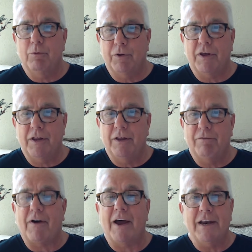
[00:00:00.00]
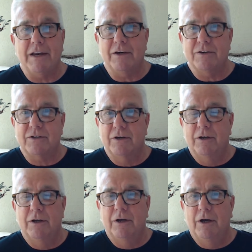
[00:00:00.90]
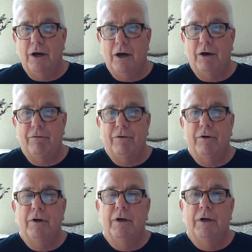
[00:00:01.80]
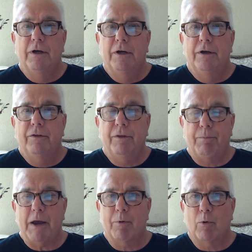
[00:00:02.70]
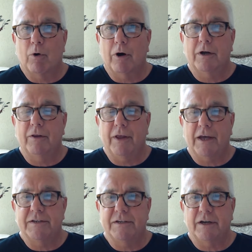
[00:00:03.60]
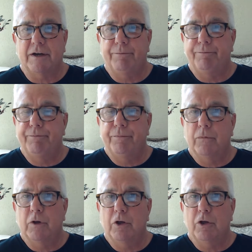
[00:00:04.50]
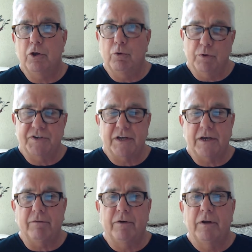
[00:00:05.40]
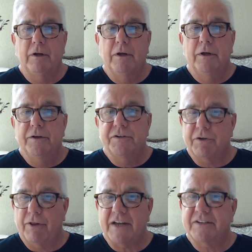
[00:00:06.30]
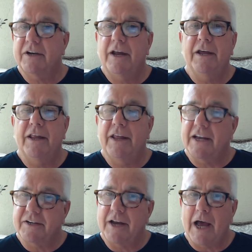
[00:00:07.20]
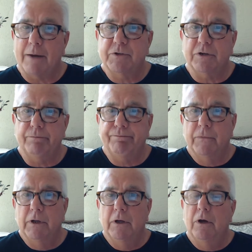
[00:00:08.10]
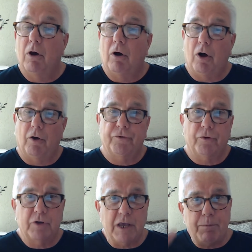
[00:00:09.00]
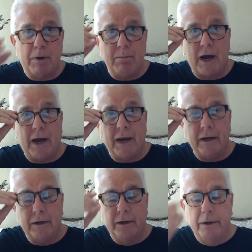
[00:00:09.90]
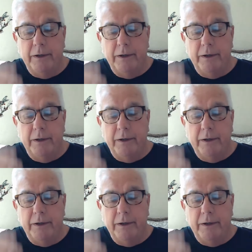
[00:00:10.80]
within the findings of the paperwork that you received. So that's an option. Also, keep in mind